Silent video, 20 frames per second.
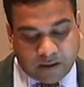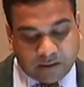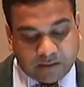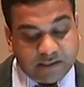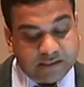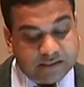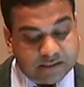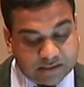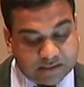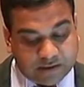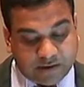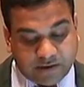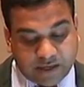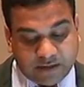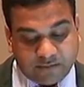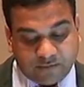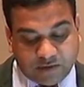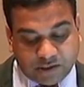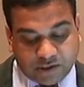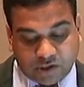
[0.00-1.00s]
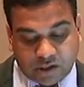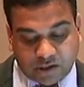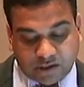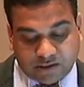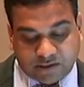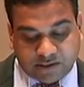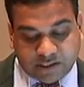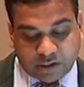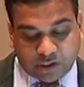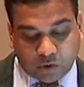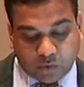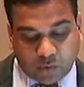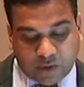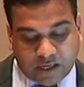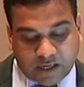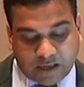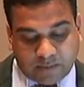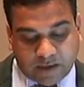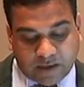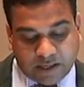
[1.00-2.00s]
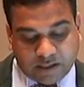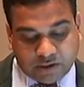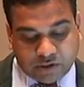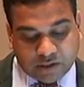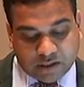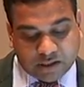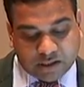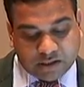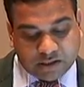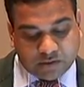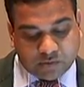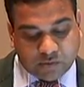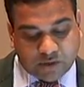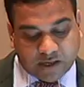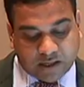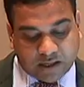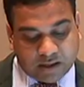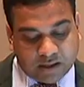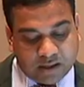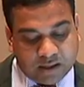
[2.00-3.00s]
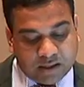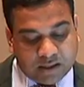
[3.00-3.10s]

This narrative does not sit too well in many circles where